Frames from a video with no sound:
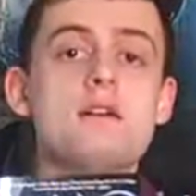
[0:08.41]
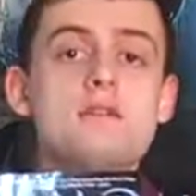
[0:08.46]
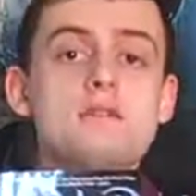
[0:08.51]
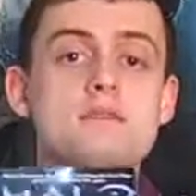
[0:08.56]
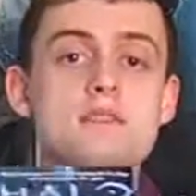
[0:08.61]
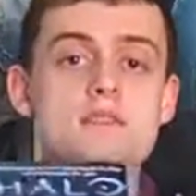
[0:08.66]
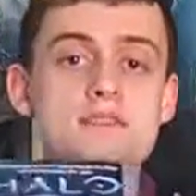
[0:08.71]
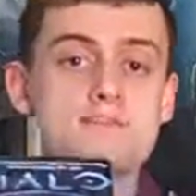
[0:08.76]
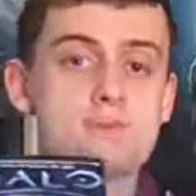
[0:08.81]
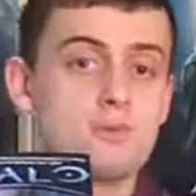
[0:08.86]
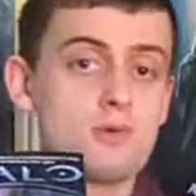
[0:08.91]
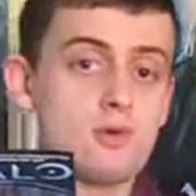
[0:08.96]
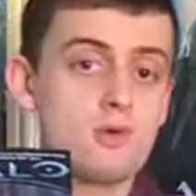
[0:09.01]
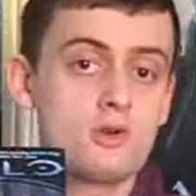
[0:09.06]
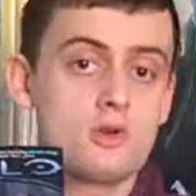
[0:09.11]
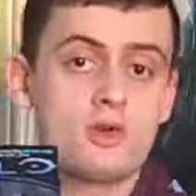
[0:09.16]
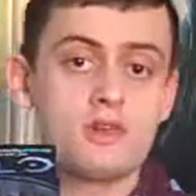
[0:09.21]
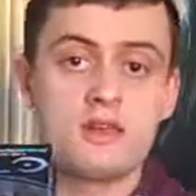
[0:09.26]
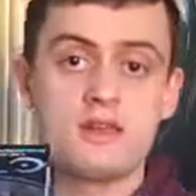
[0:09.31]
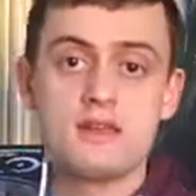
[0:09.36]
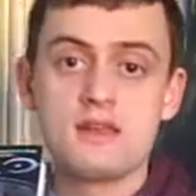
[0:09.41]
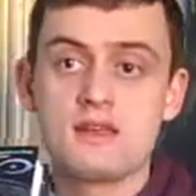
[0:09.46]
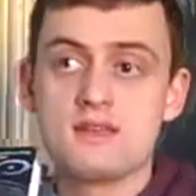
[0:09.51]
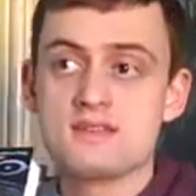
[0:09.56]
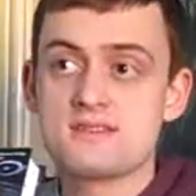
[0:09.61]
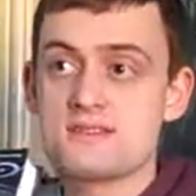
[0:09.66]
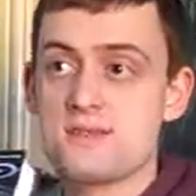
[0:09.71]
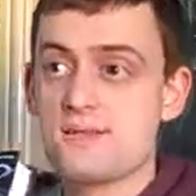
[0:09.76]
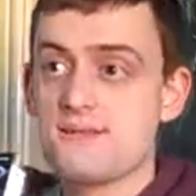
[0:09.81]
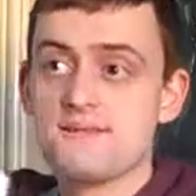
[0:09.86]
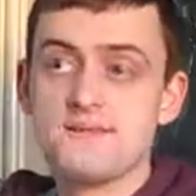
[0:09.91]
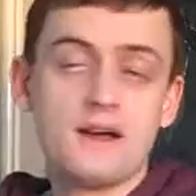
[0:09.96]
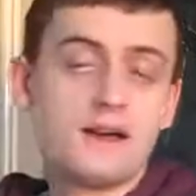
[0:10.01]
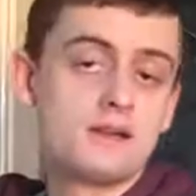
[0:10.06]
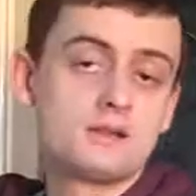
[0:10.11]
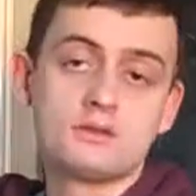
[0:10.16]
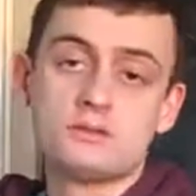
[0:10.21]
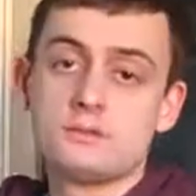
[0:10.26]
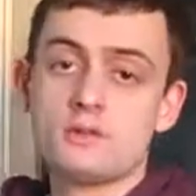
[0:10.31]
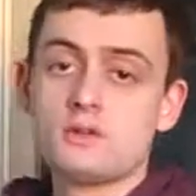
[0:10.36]
This book is the
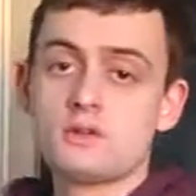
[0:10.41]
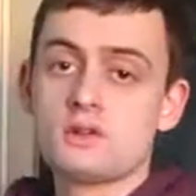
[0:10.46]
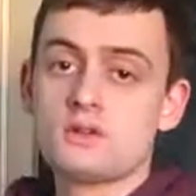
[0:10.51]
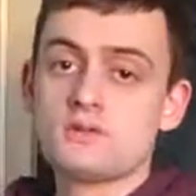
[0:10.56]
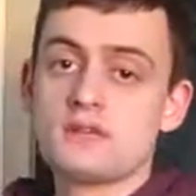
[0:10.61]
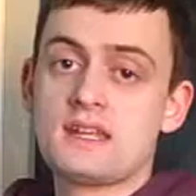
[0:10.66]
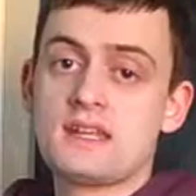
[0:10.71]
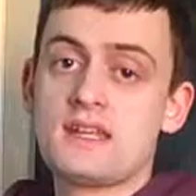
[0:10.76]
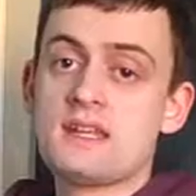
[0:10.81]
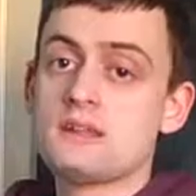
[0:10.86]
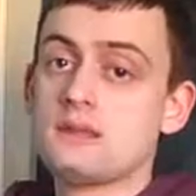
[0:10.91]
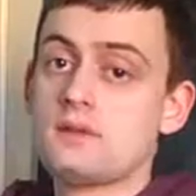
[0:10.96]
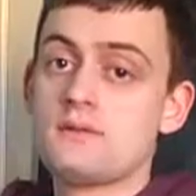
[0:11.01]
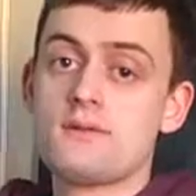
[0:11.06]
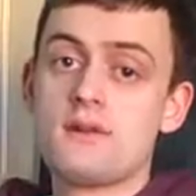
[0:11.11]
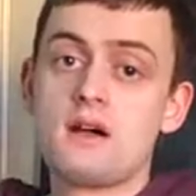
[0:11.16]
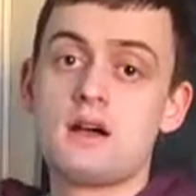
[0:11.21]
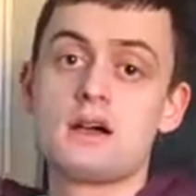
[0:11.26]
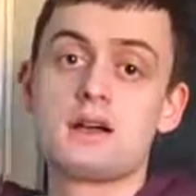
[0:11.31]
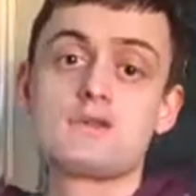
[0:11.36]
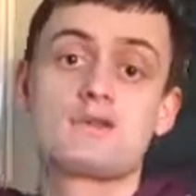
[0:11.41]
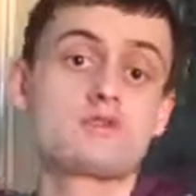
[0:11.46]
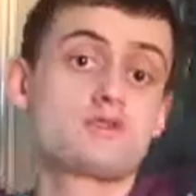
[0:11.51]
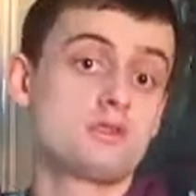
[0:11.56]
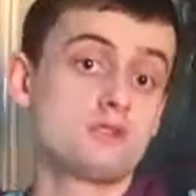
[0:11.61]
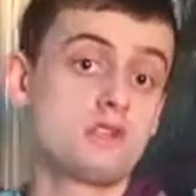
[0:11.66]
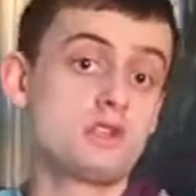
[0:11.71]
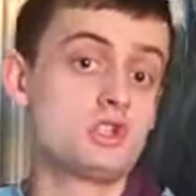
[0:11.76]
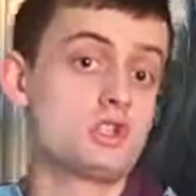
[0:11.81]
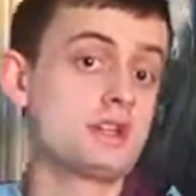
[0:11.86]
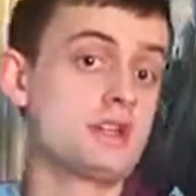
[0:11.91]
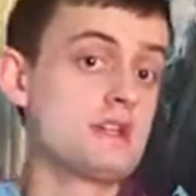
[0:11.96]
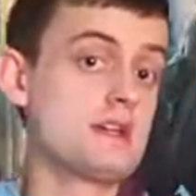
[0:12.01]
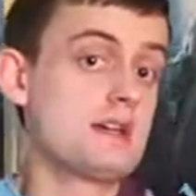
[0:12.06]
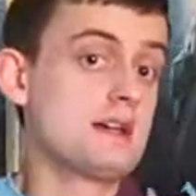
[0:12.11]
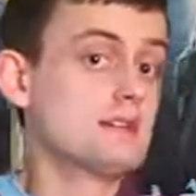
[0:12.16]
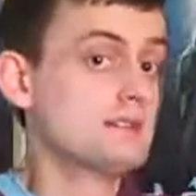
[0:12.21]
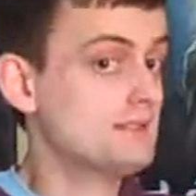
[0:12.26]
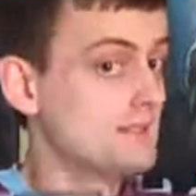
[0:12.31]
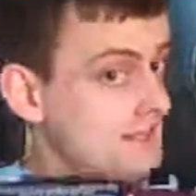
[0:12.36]
final book of the Kilo 5 trilogy,
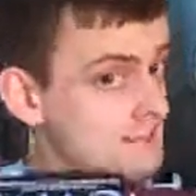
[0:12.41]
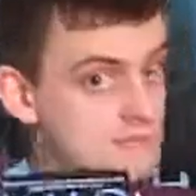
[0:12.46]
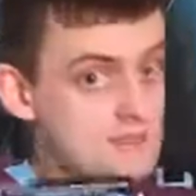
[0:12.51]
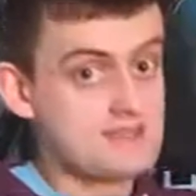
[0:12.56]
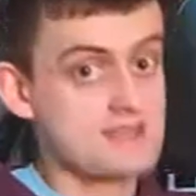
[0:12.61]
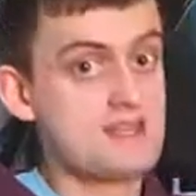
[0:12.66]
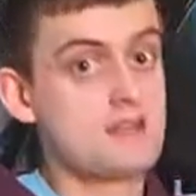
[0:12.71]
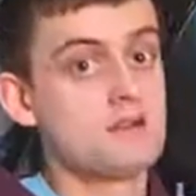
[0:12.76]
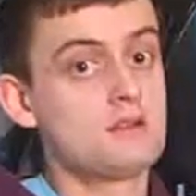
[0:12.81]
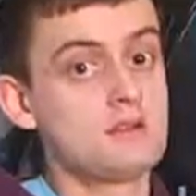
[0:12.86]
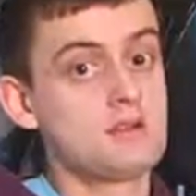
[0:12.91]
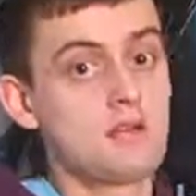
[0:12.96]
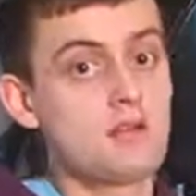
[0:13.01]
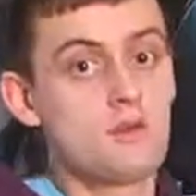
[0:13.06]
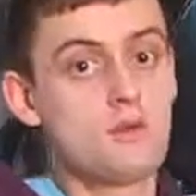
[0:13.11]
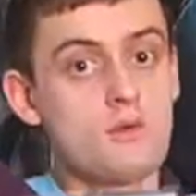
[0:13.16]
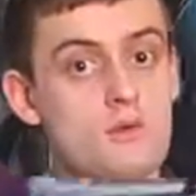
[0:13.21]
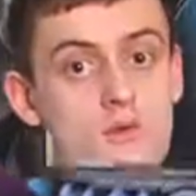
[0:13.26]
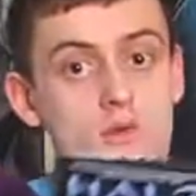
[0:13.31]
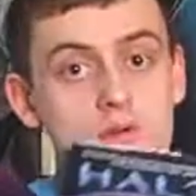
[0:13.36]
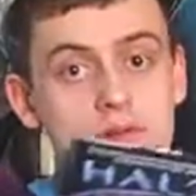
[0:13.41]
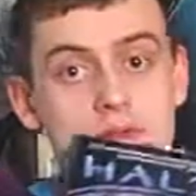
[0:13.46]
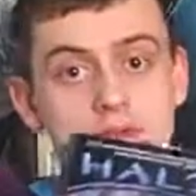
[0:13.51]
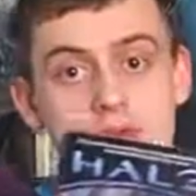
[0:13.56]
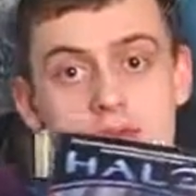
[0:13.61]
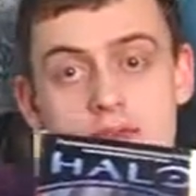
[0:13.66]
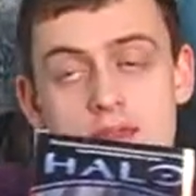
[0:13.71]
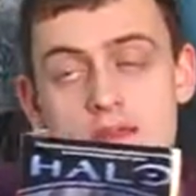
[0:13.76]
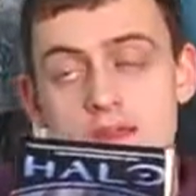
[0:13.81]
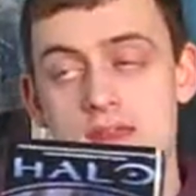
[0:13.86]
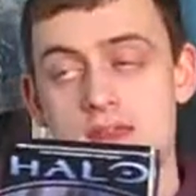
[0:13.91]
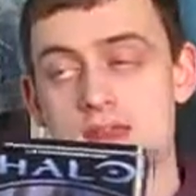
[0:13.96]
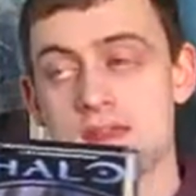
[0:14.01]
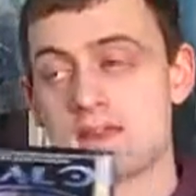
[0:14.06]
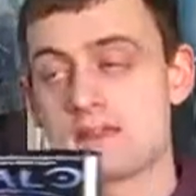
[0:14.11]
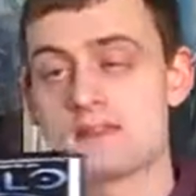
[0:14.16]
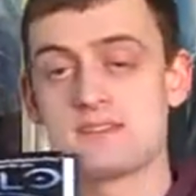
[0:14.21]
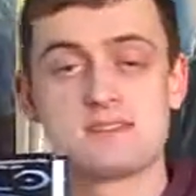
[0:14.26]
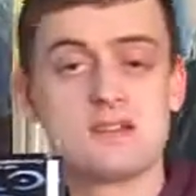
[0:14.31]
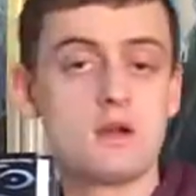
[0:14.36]
and let me tell you,
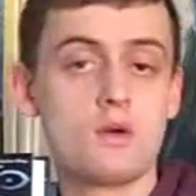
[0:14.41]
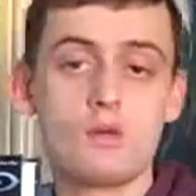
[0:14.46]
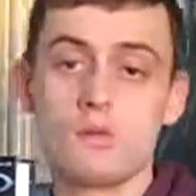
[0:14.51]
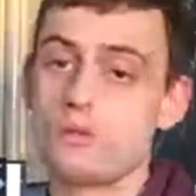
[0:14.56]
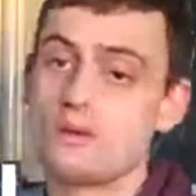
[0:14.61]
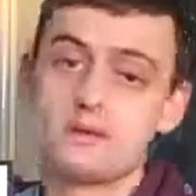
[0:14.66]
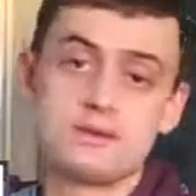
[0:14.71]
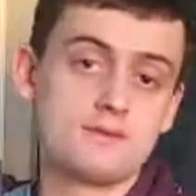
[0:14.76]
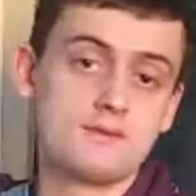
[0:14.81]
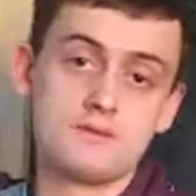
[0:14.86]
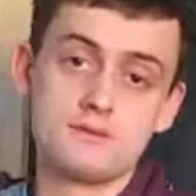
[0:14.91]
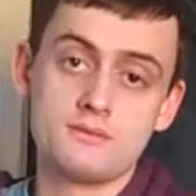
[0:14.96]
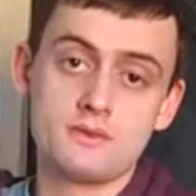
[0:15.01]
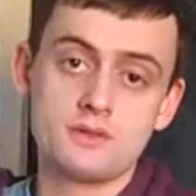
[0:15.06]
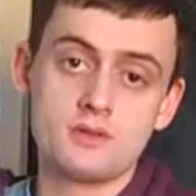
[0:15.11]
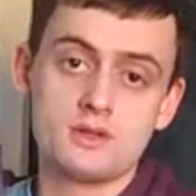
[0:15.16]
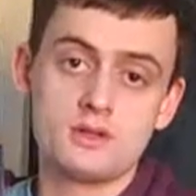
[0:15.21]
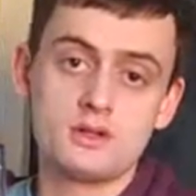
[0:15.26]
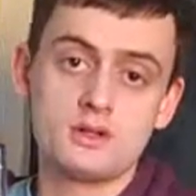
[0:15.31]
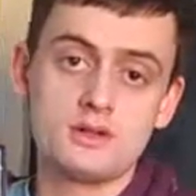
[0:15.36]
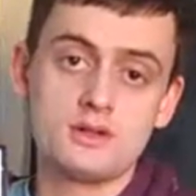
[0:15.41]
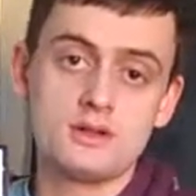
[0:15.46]
it is a wonderful book.